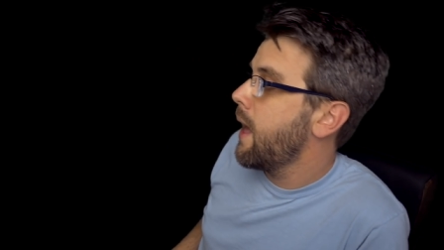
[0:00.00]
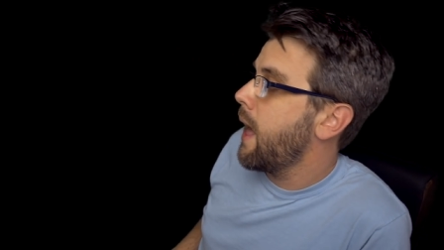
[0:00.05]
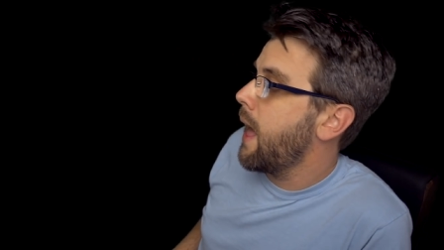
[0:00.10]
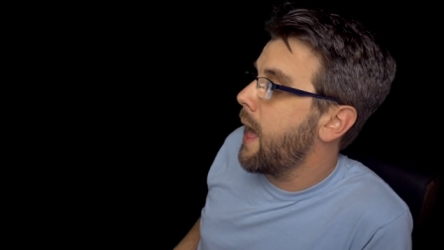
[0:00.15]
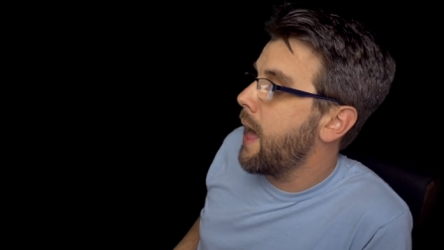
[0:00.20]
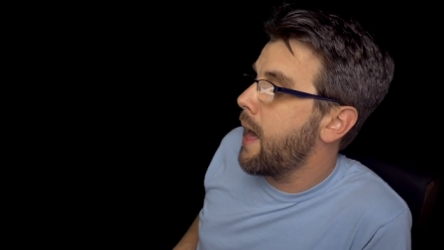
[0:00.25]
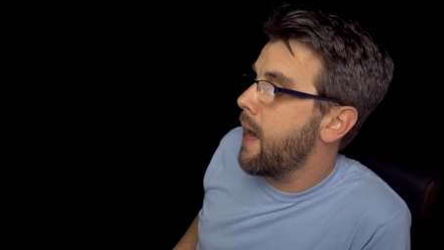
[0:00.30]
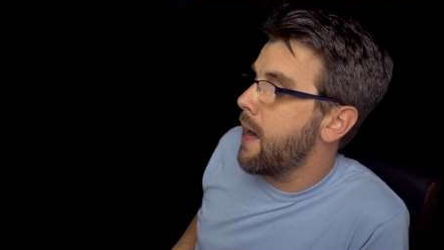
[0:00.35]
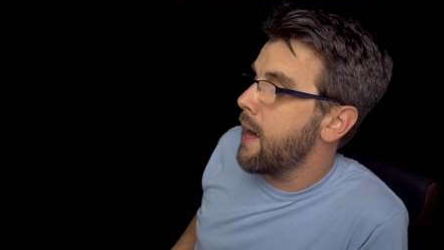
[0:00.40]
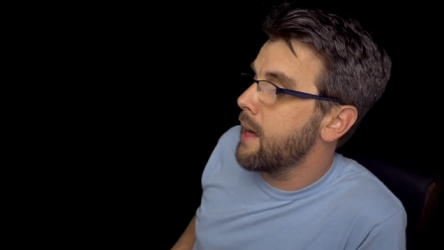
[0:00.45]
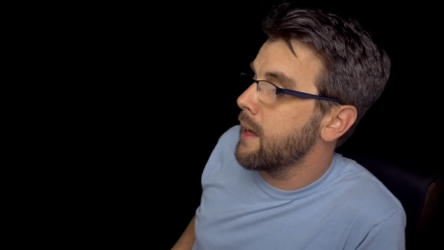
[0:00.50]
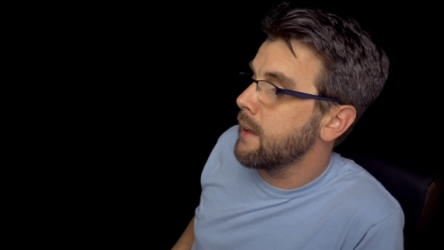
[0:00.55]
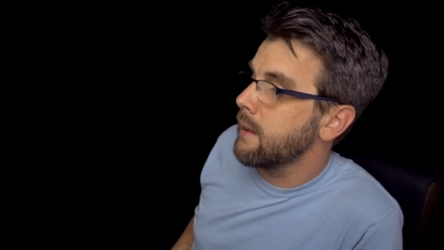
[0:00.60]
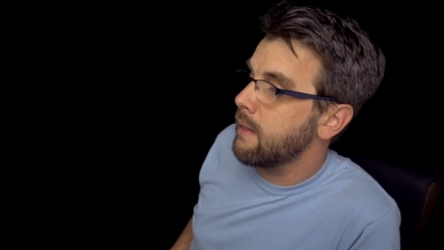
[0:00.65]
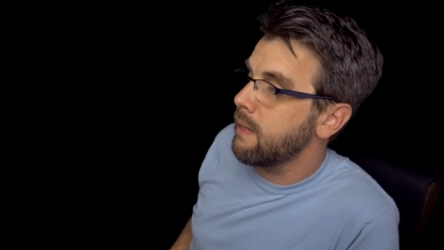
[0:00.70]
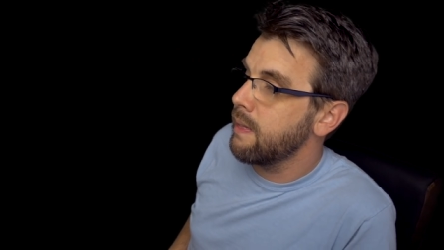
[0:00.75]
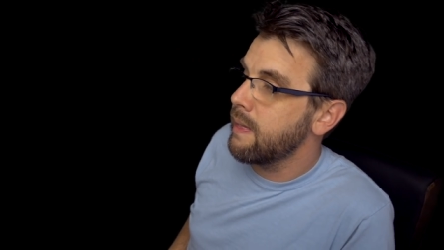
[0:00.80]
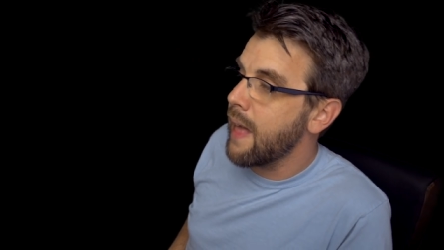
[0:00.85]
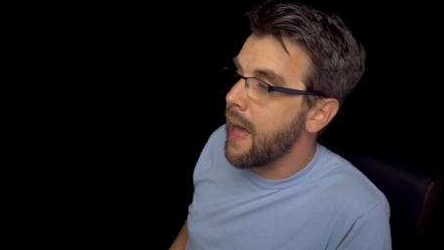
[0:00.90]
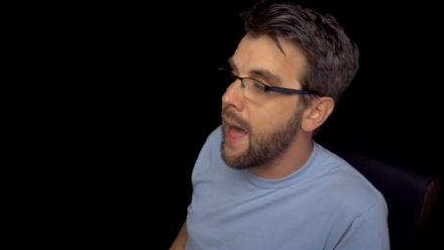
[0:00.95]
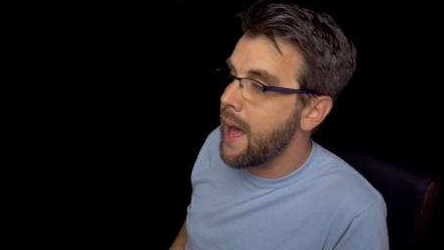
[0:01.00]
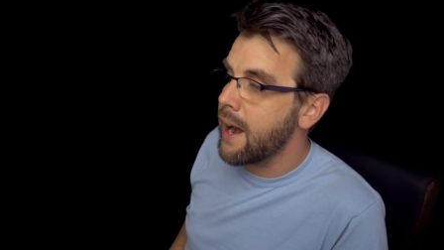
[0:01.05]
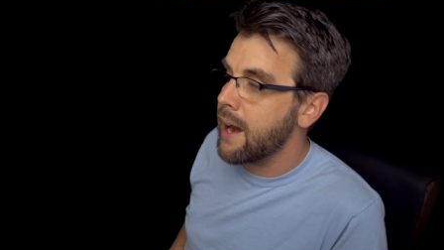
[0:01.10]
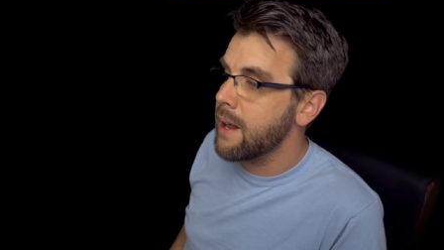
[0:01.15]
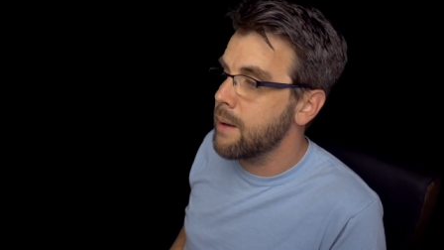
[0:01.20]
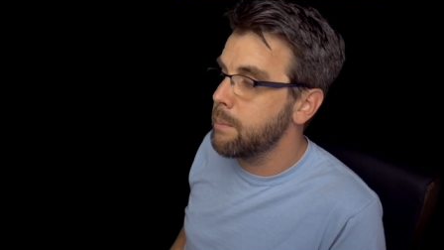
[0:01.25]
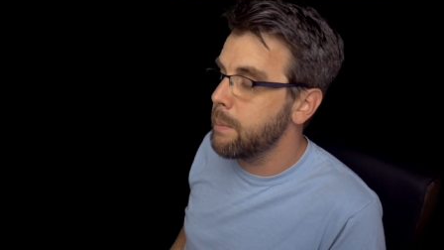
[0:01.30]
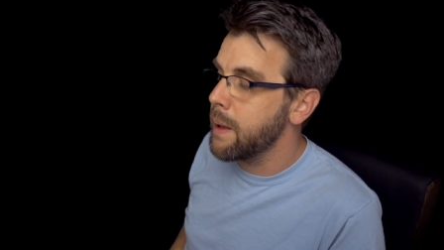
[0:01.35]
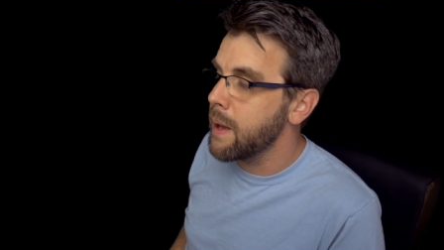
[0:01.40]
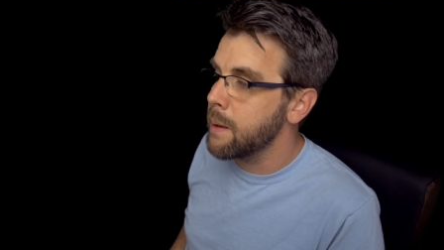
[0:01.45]
and that
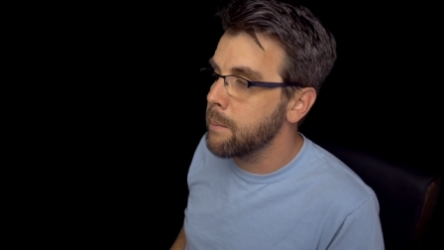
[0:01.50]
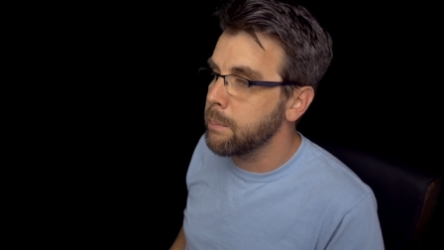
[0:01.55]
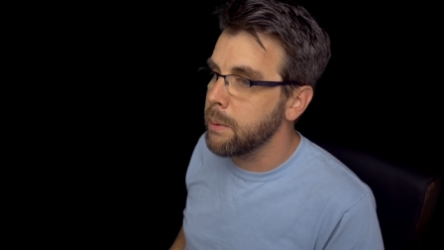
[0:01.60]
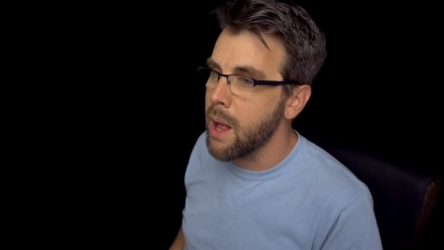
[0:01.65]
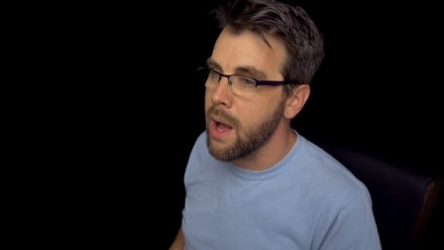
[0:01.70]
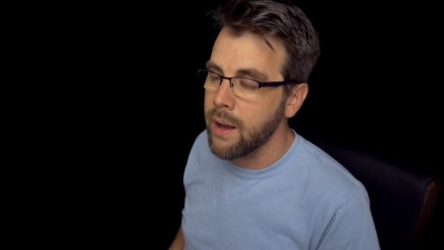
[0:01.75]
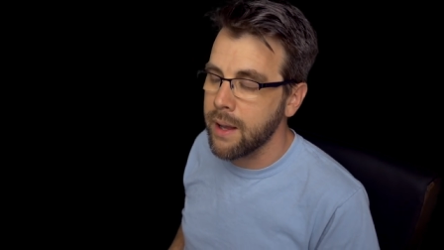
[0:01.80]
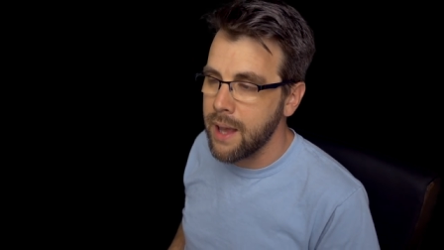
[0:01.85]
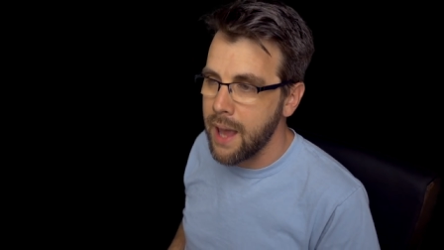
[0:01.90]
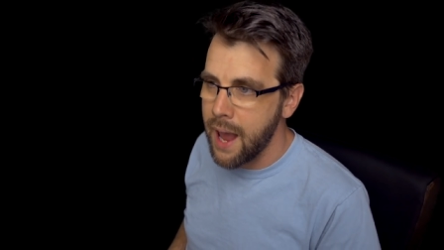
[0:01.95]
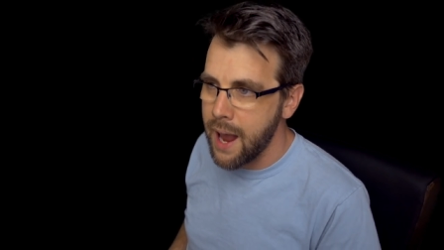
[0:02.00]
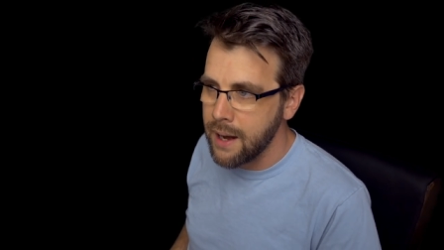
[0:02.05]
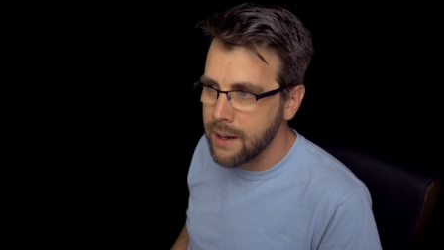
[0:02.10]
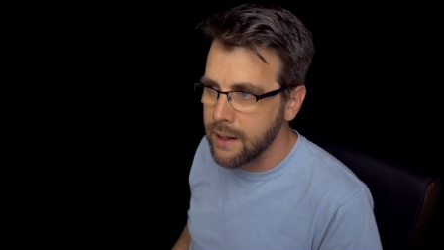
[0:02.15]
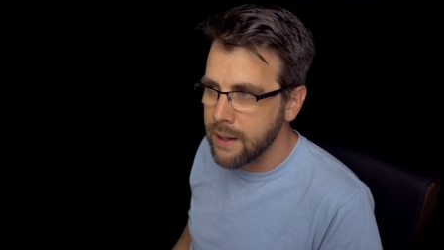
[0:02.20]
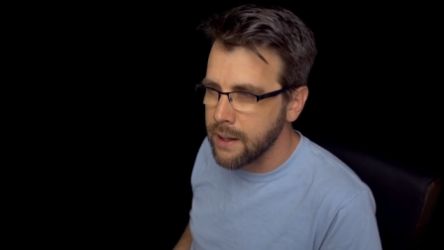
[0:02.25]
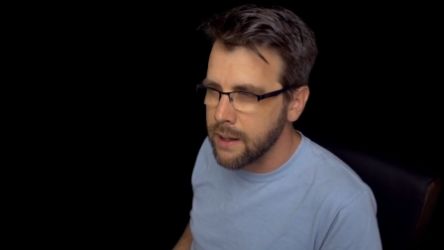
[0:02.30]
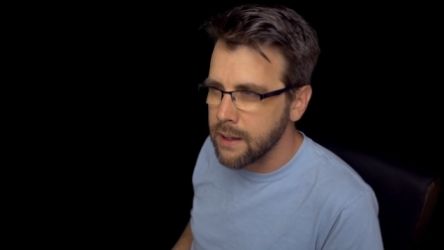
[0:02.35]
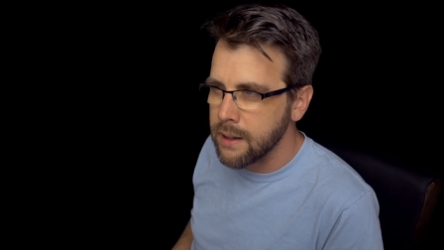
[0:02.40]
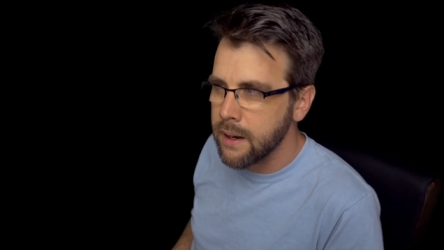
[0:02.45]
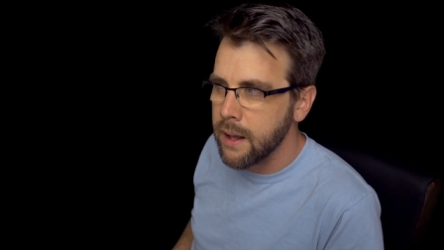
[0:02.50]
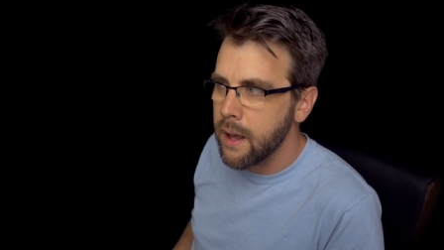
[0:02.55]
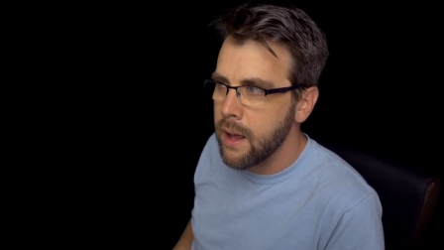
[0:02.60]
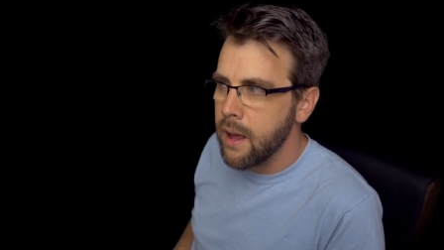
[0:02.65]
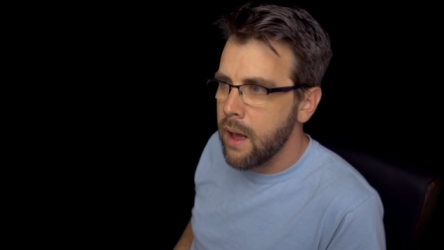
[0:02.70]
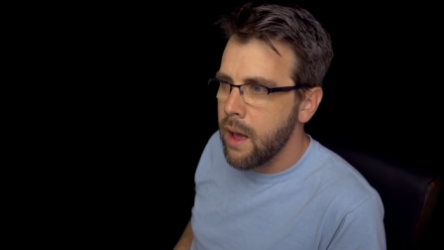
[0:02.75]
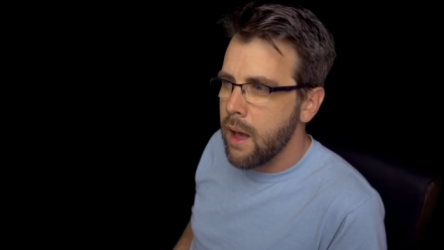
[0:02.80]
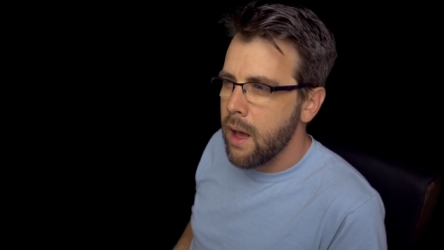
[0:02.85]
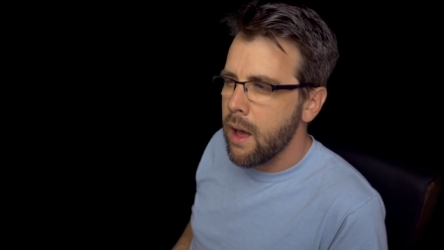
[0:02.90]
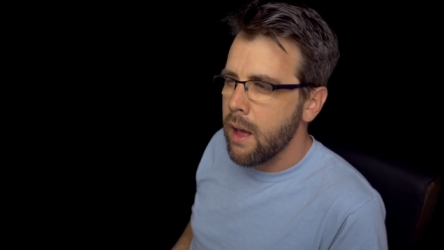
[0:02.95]
had been blockaded
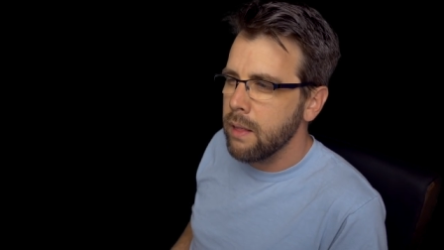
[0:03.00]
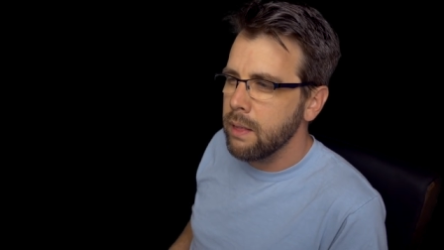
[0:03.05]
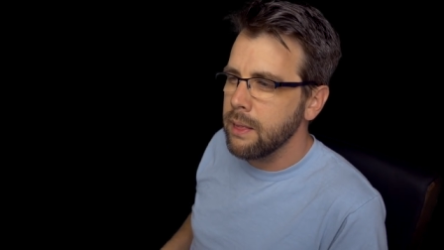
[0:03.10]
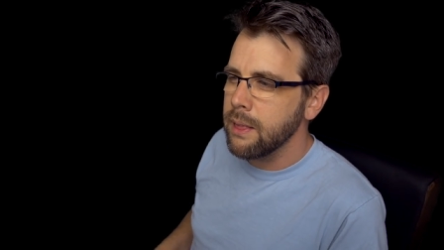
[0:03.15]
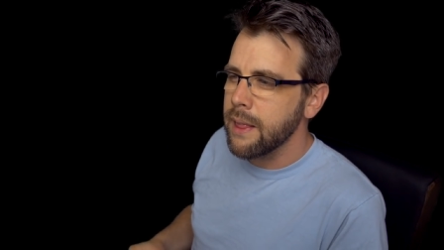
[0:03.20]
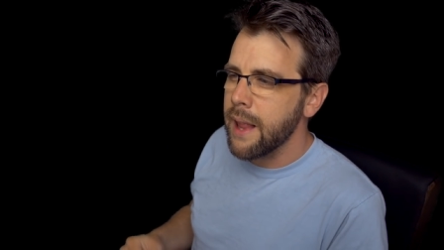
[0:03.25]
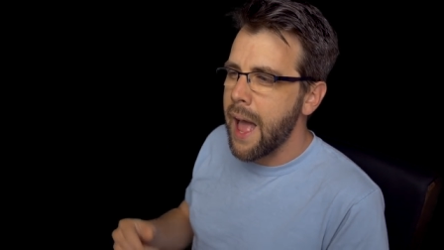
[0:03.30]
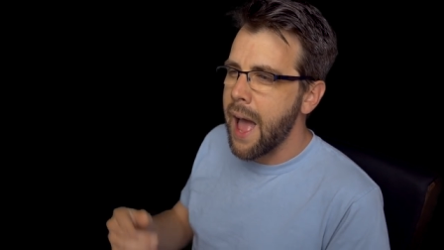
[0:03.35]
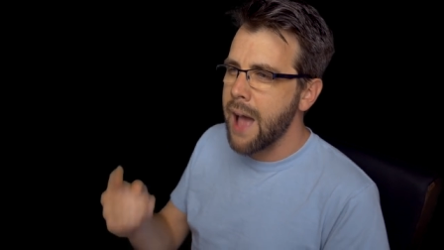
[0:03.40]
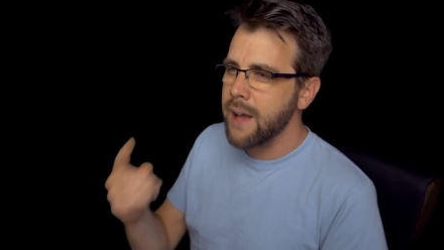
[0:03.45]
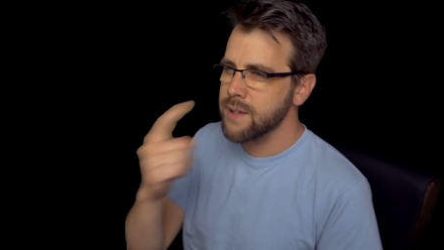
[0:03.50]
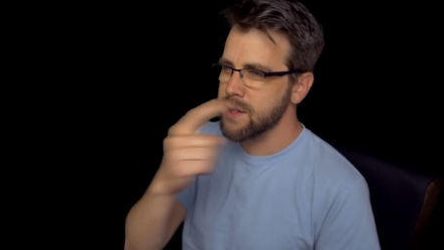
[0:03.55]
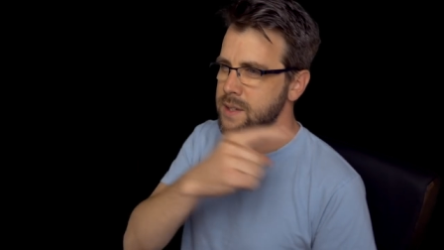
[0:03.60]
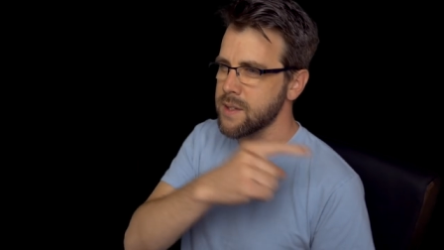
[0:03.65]
last